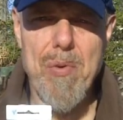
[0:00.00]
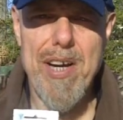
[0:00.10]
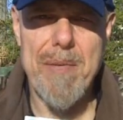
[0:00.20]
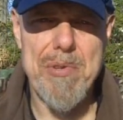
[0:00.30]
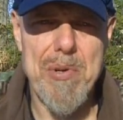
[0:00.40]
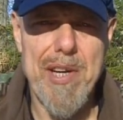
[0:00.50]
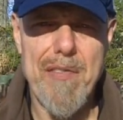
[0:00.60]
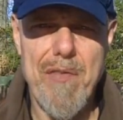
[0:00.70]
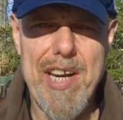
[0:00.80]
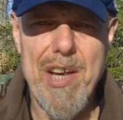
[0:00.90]
wind up doing
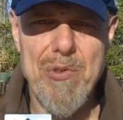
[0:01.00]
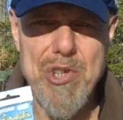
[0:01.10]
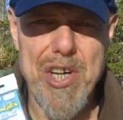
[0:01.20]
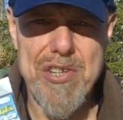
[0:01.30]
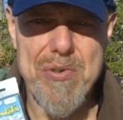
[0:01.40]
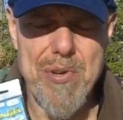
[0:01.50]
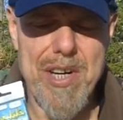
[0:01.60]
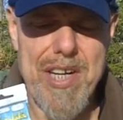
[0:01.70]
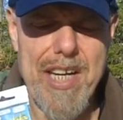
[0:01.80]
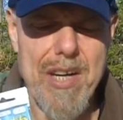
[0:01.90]
a video just on
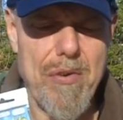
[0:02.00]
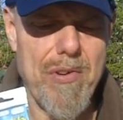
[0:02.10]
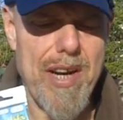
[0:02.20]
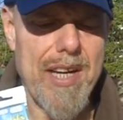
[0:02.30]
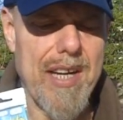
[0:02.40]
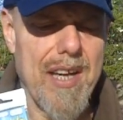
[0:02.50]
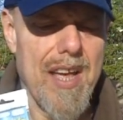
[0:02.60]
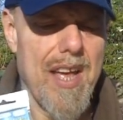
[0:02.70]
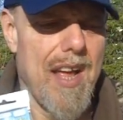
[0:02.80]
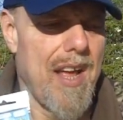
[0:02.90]
an eco rig.
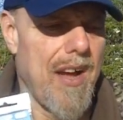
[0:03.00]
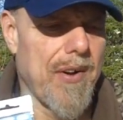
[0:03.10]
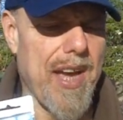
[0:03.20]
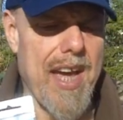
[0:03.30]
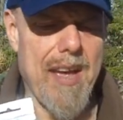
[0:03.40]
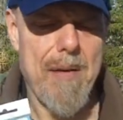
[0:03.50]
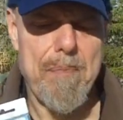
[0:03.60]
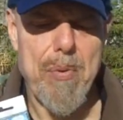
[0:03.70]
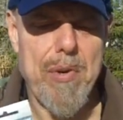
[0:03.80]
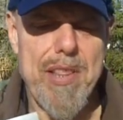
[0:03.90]
Okay,
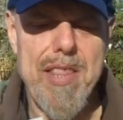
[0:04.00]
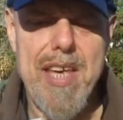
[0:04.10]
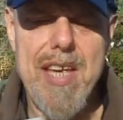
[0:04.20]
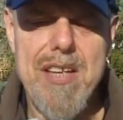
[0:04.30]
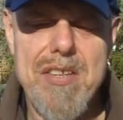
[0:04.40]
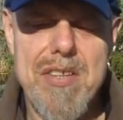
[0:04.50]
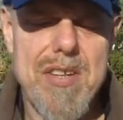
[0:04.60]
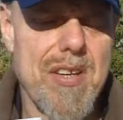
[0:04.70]
but with these